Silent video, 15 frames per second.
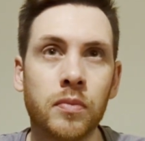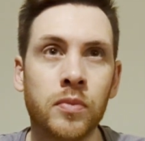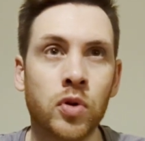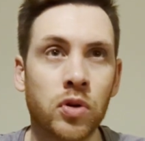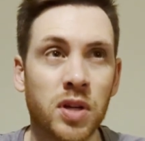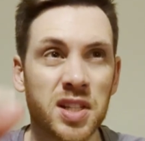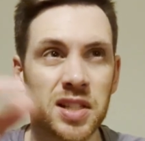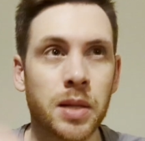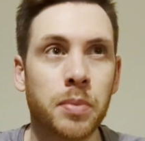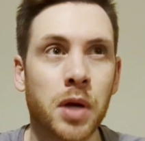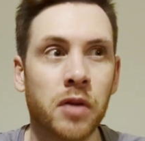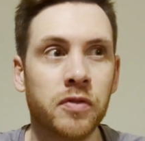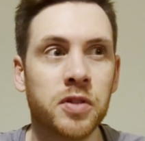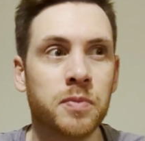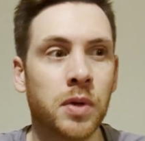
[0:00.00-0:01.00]
like slip
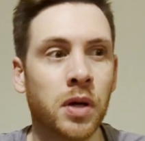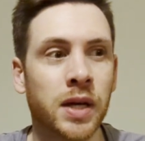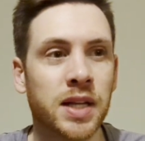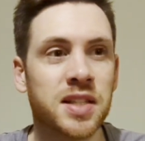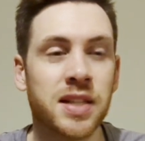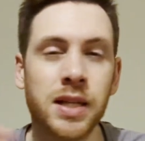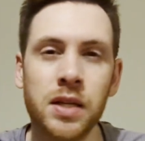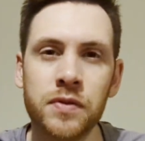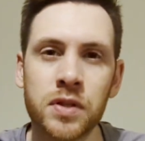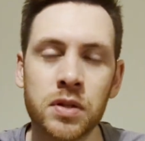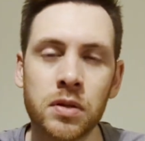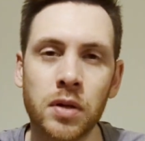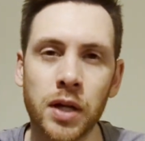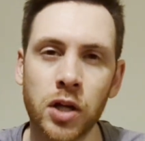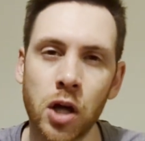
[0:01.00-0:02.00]
covers, but like sleeves,
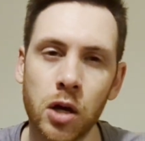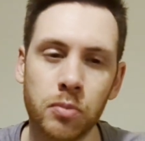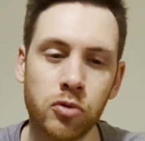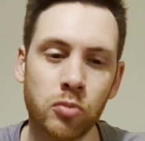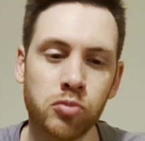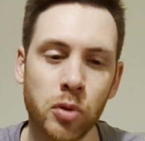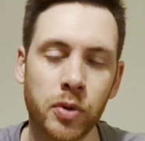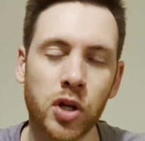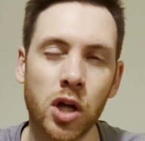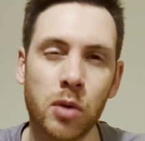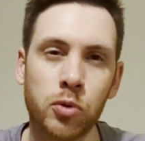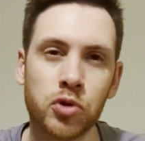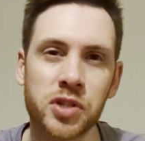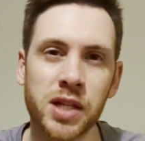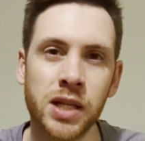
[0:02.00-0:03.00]
like proper
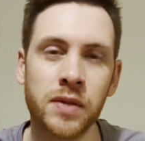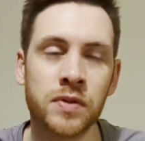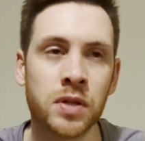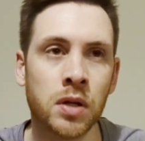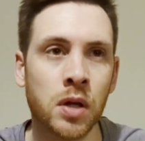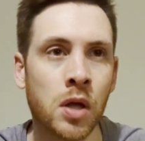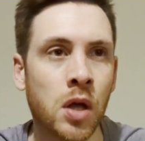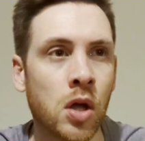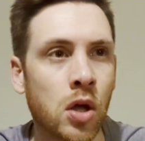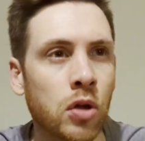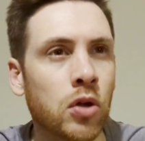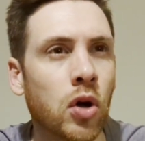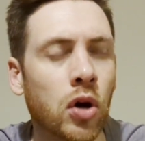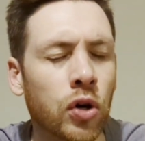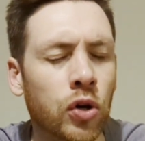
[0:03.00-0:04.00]
cardboard sleeves
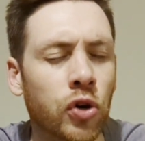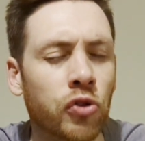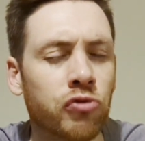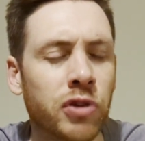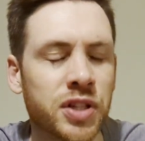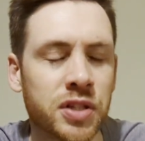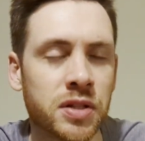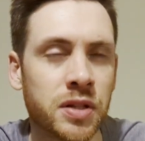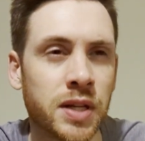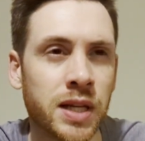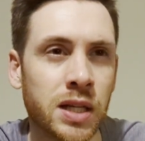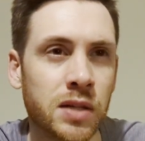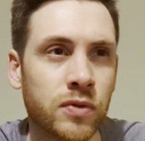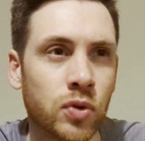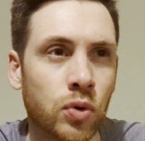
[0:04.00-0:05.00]
of Resident
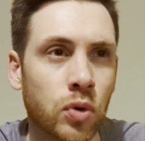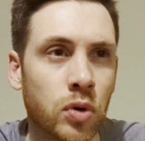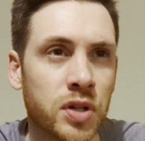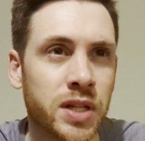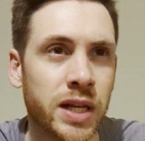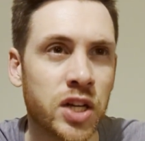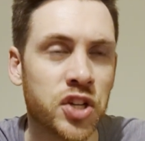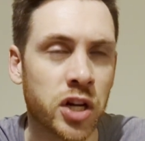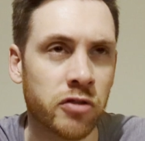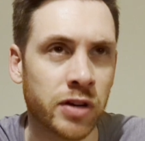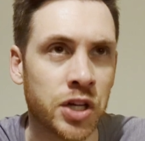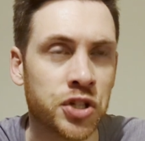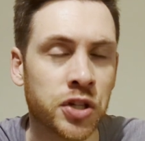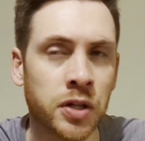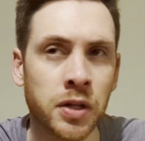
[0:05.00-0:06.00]
Evil,
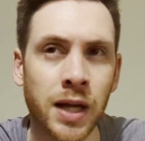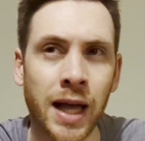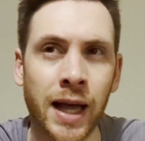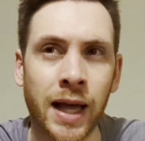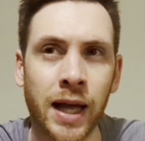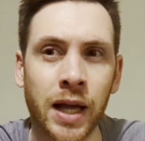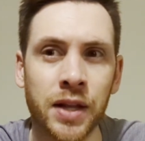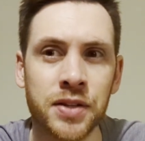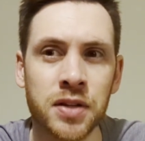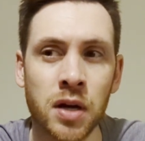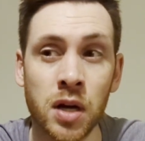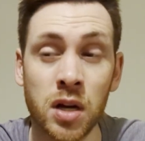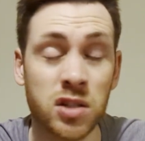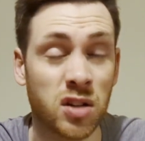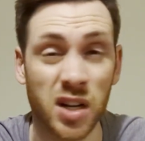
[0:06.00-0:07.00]
Degeneration and
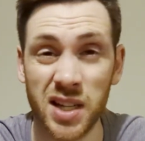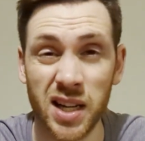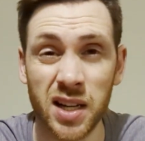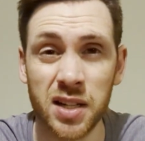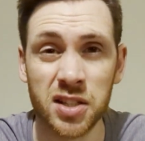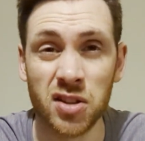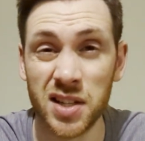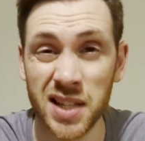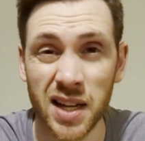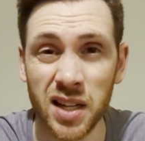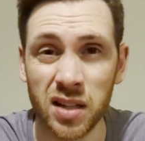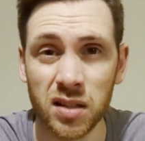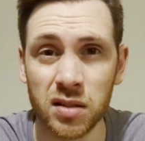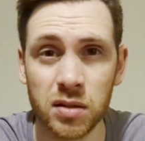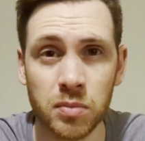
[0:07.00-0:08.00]

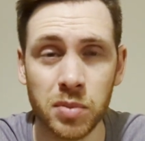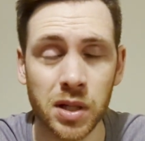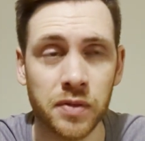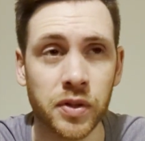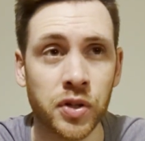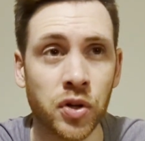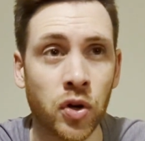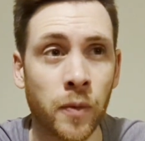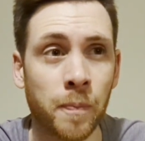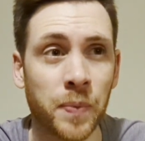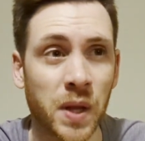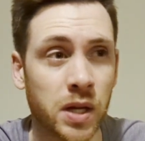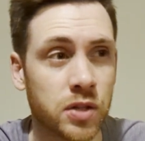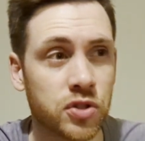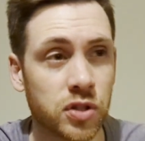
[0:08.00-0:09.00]
Titanic, believe it or not.
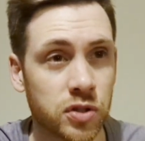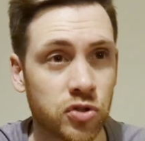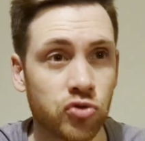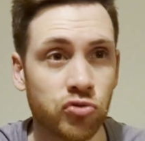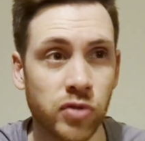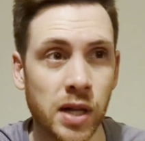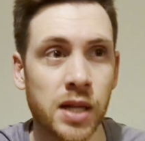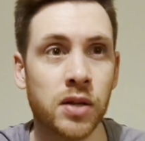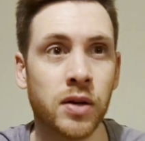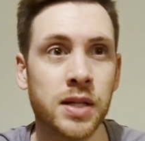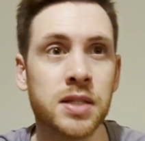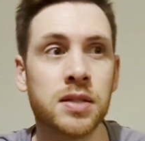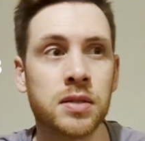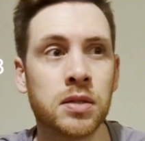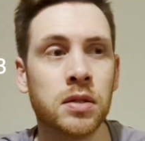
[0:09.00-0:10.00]
And it's just really
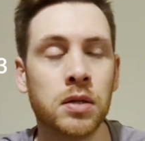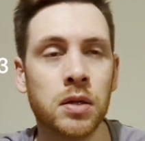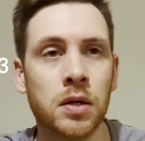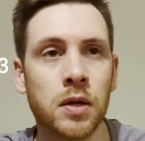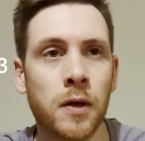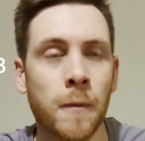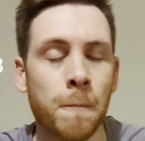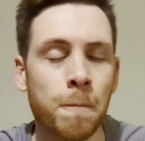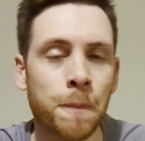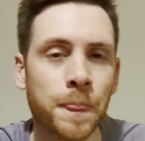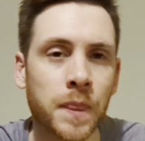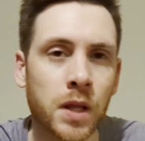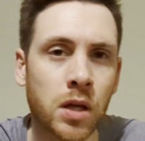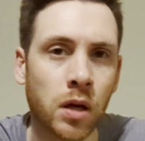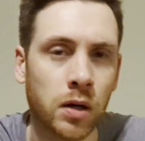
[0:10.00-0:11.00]
nice
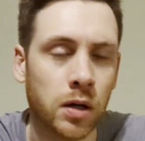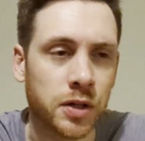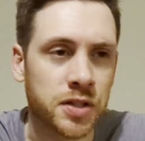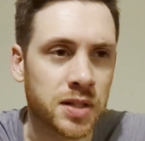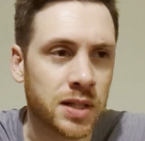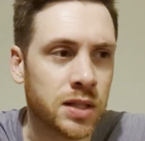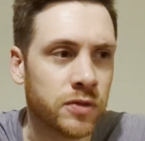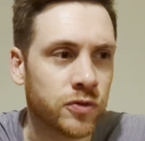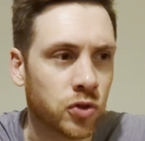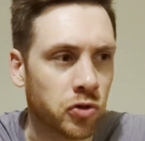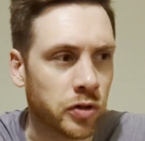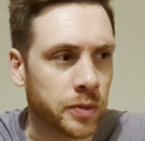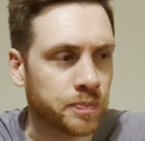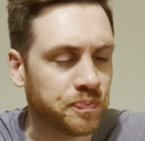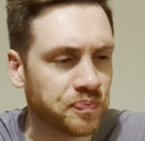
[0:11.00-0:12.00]
card sleeve
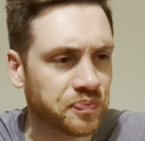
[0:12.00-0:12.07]
for it.